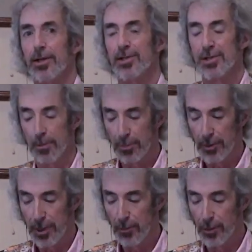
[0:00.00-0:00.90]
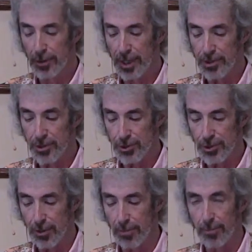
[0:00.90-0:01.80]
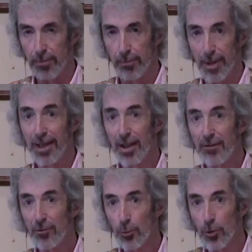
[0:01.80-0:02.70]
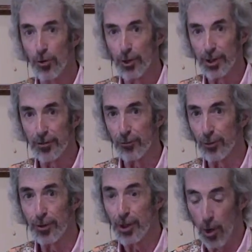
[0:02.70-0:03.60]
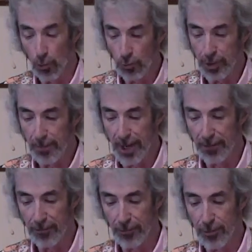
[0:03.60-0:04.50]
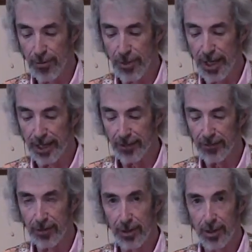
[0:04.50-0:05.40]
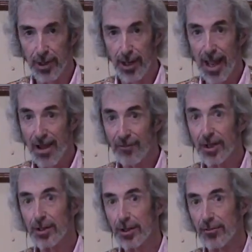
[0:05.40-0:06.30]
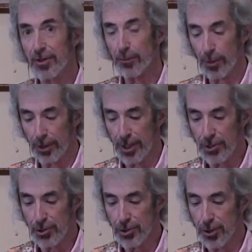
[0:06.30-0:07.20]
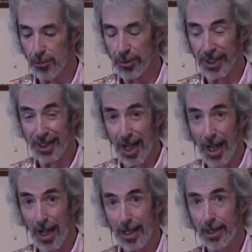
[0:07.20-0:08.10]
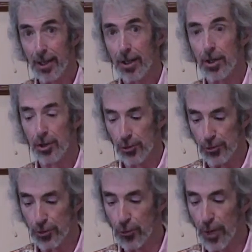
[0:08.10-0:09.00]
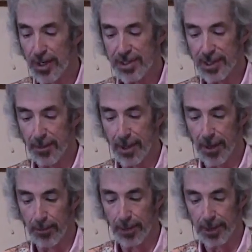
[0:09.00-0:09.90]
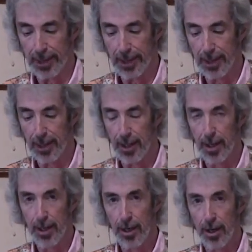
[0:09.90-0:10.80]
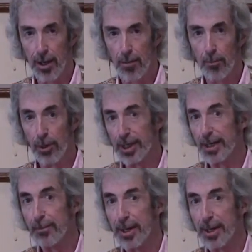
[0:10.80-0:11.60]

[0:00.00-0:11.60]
simply relationship. My life's work is really only about three things: having a living relationship with a God who's crazy about me, bringing